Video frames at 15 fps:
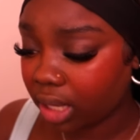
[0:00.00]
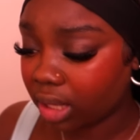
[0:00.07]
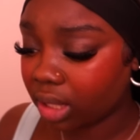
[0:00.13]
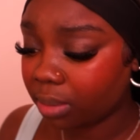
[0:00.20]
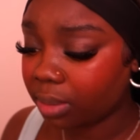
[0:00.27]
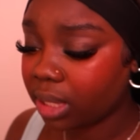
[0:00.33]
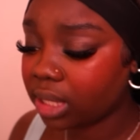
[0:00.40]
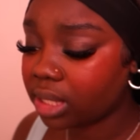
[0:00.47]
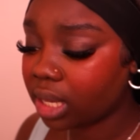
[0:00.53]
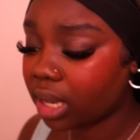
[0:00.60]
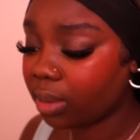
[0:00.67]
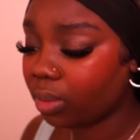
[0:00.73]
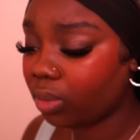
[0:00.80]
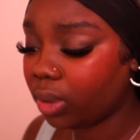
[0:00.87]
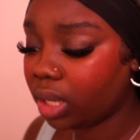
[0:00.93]
In the meantime,
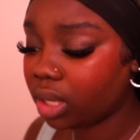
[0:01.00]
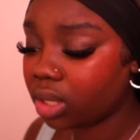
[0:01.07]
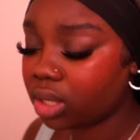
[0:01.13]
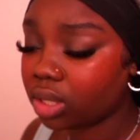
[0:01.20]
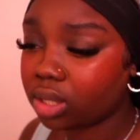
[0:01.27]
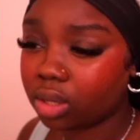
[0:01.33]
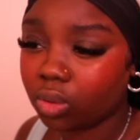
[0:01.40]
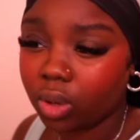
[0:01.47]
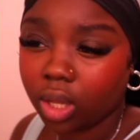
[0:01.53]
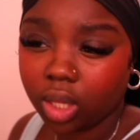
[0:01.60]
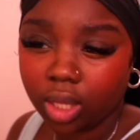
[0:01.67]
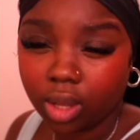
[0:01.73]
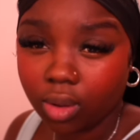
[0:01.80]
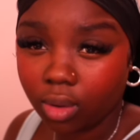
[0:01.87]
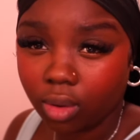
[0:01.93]
we can just
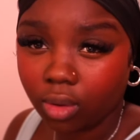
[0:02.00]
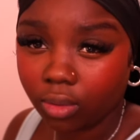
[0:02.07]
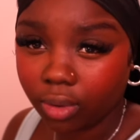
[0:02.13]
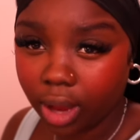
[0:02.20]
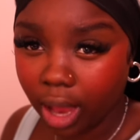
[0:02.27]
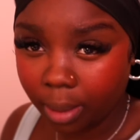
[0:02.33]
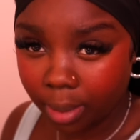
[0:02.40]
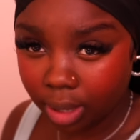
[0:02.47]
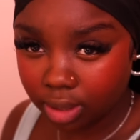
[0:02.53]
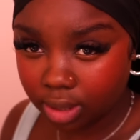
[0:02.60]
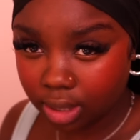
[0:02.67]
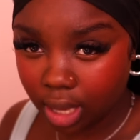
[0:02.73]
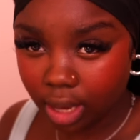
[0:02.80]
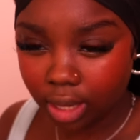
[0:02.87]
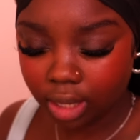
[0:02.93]
quickly go over eyebrows.
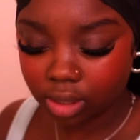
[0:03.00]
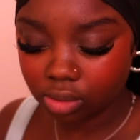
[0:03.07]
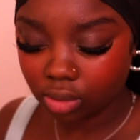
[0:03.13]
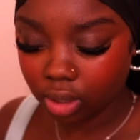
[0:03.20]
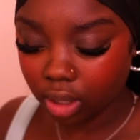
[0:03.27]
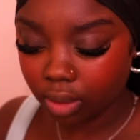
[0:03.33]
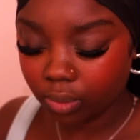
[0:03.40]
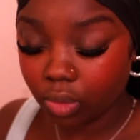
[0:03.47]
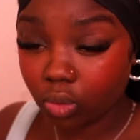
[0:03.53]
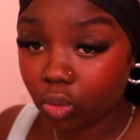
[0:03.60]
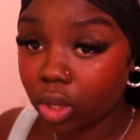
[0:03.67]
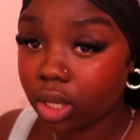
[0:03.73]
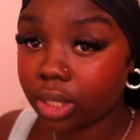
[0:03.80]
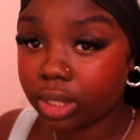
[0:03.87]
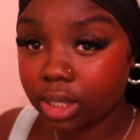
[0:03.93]
How you guys feeling?
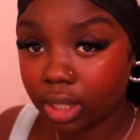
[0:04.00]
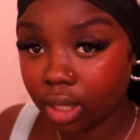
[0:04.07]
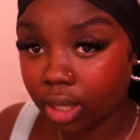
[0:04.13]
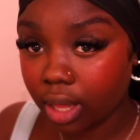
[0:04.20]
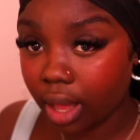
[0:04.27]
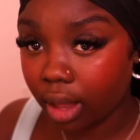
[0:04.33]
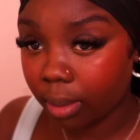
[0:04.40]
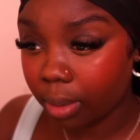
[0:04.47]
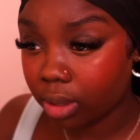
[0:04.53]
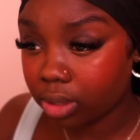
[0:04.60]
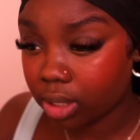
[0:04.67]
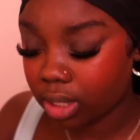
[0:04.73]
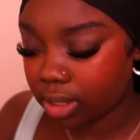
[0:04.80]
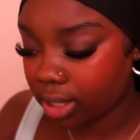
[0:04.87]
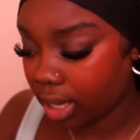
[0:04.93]
We'll conceal the eyebrows
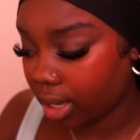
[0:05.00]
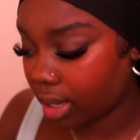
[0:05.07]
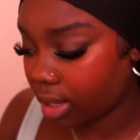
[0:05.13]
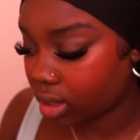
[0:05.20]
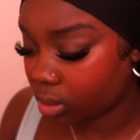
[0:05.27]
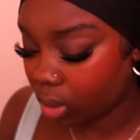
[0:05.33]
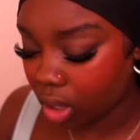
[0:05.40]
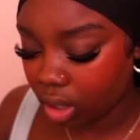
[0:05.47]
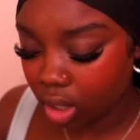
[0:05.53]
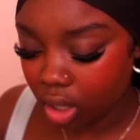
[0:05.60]
in a second as well.